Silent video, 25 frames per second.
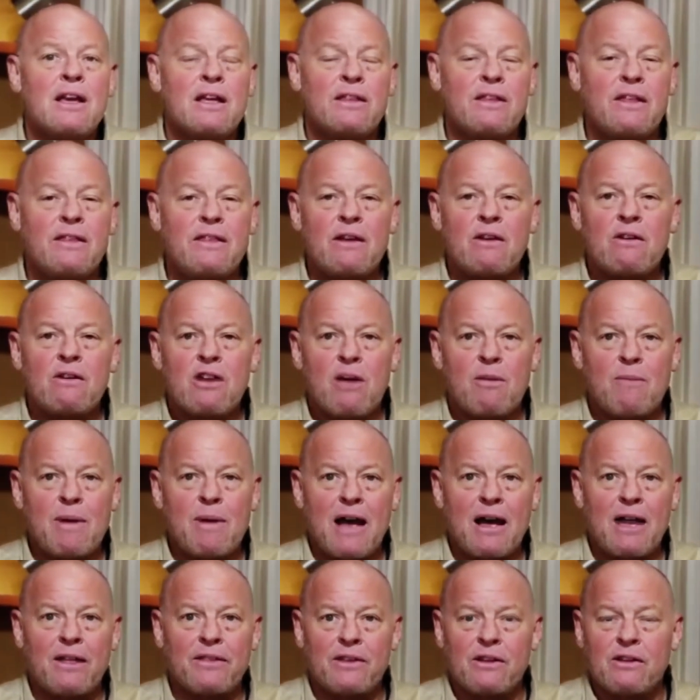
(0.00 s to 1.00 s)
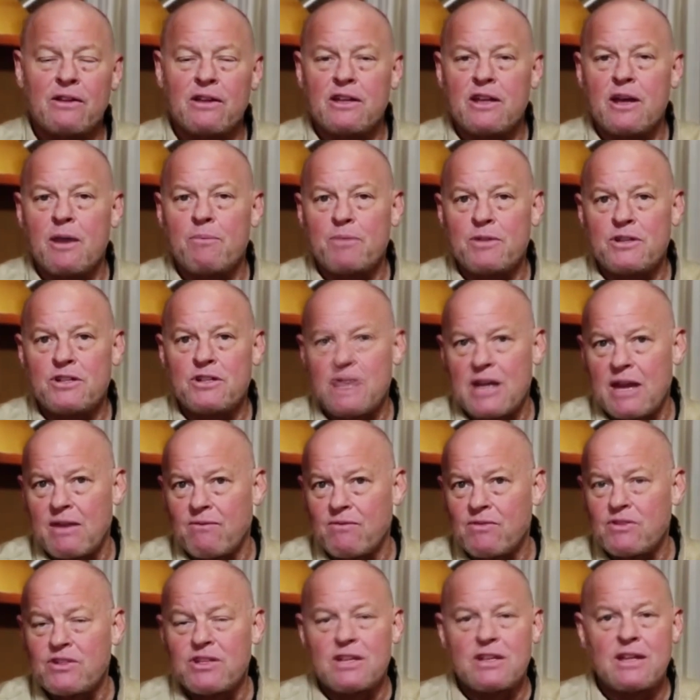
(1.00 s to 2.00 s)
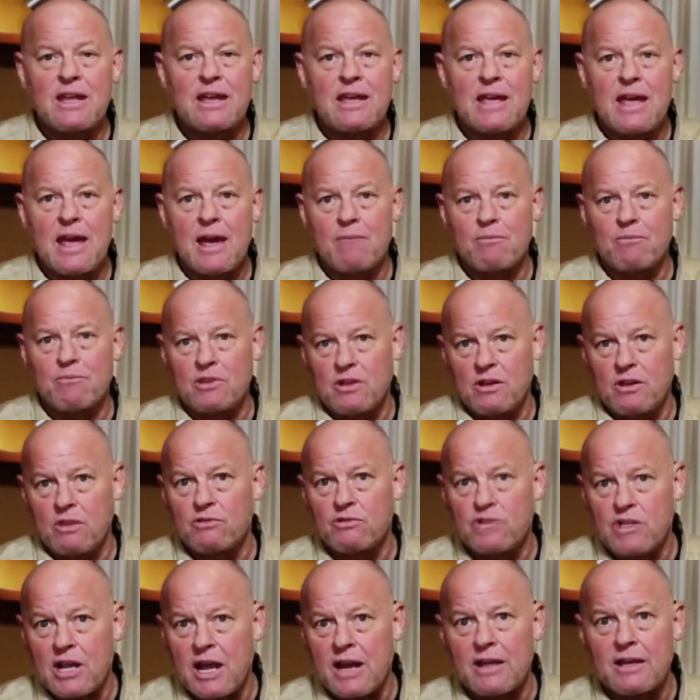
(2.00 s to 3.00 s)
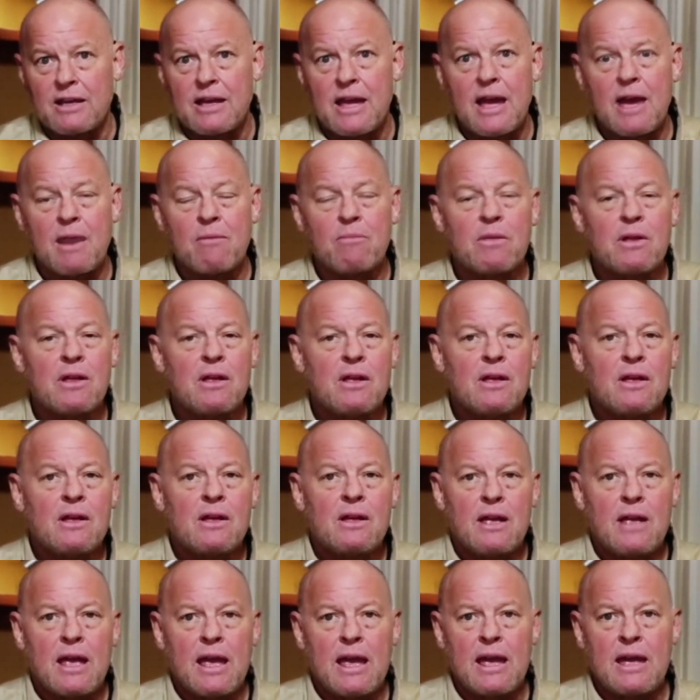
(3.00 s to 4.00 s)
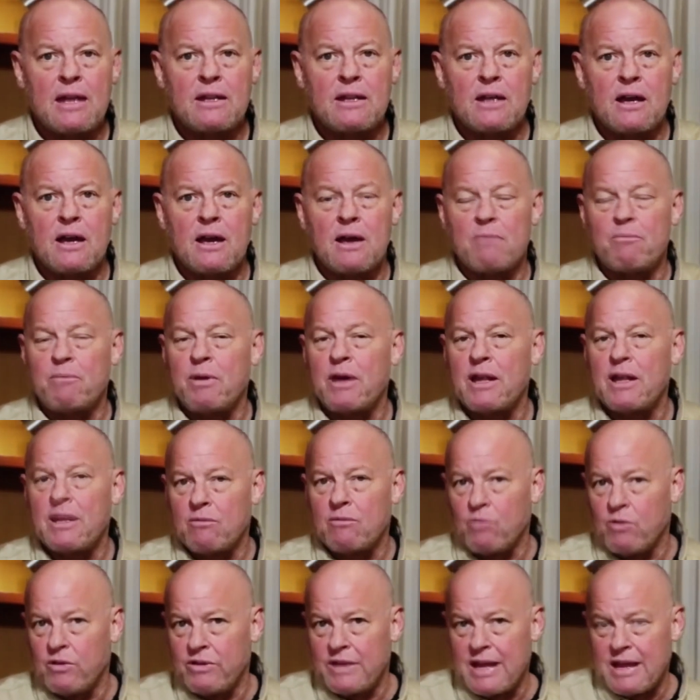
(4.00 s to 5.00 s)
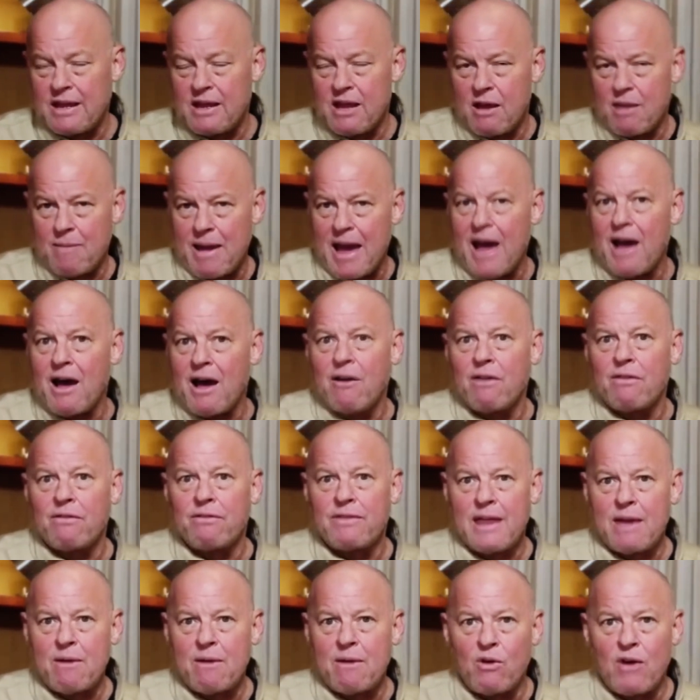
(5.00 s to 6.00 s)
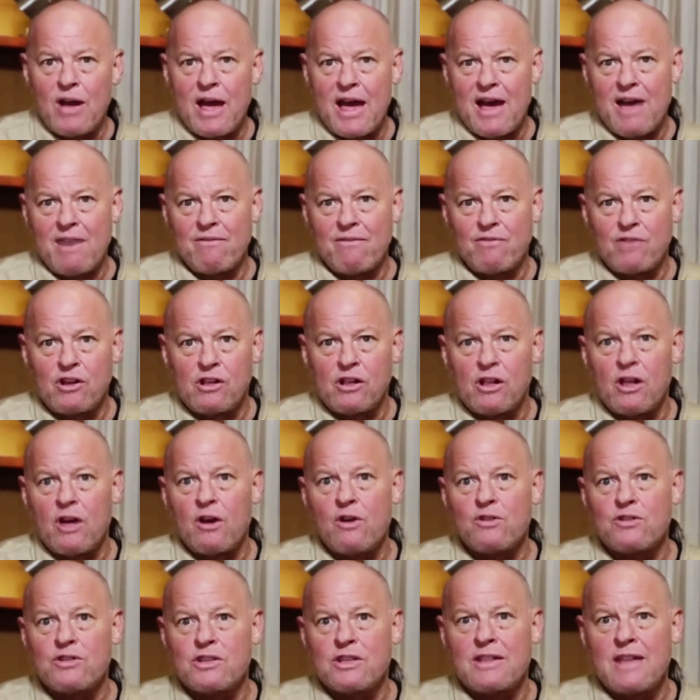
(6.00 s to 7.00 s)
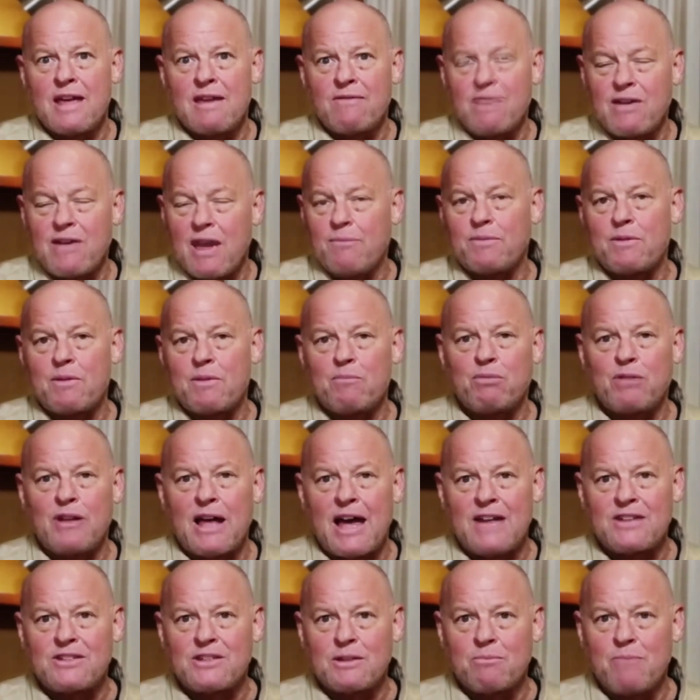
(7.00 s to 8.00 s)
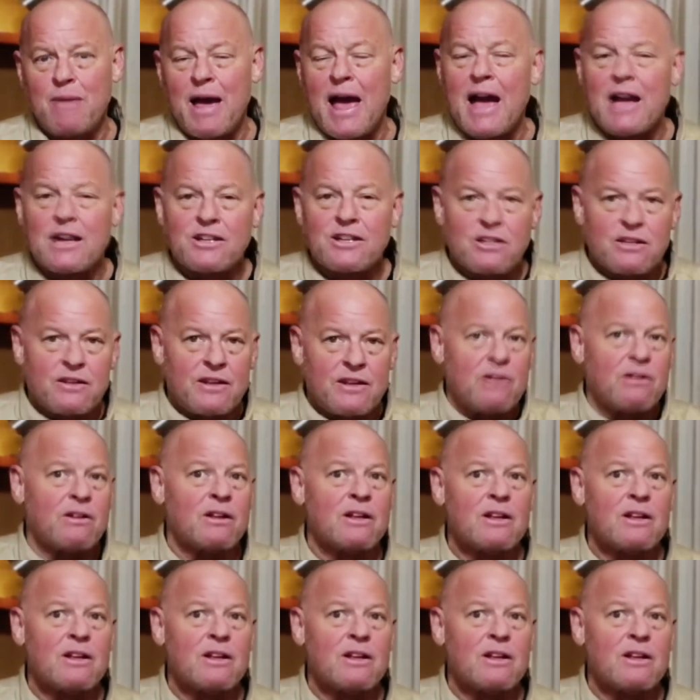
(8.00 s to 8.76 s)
And then they'll come out and they'll end up in San Vicente camp, China camp. And, but when they come out, they will have clothes that they've kept in plastic bags and